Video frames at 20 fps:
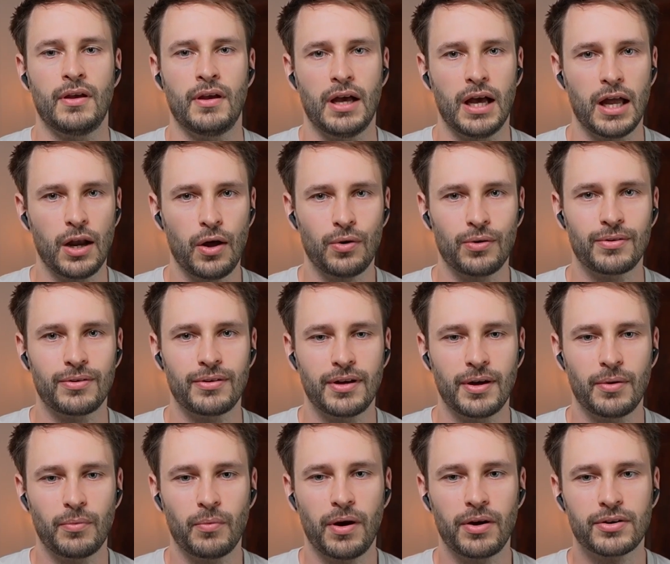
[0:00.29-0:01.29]
Hello,
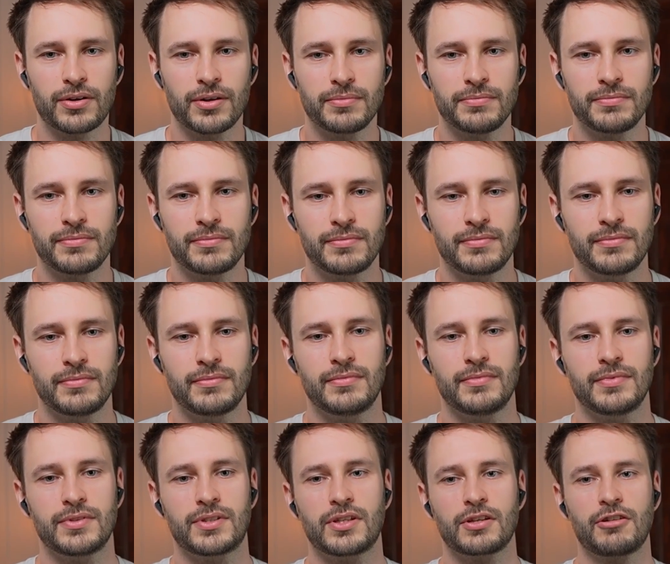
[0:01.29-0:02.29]
and welcome
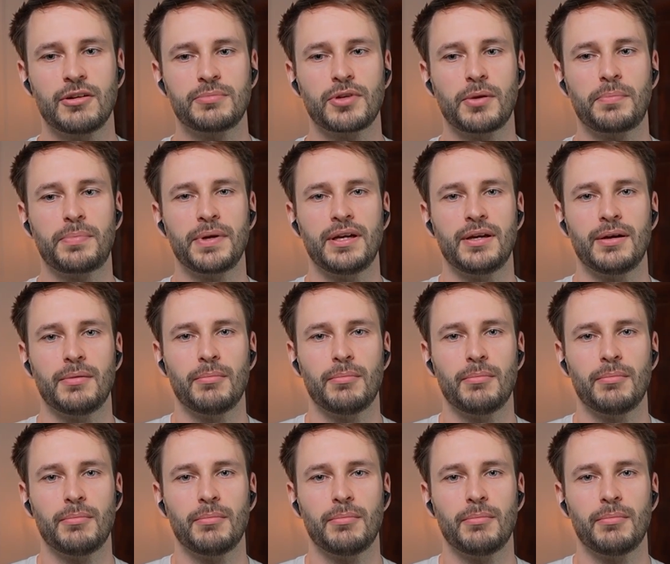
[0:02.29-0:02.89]
to the Crypto Beat.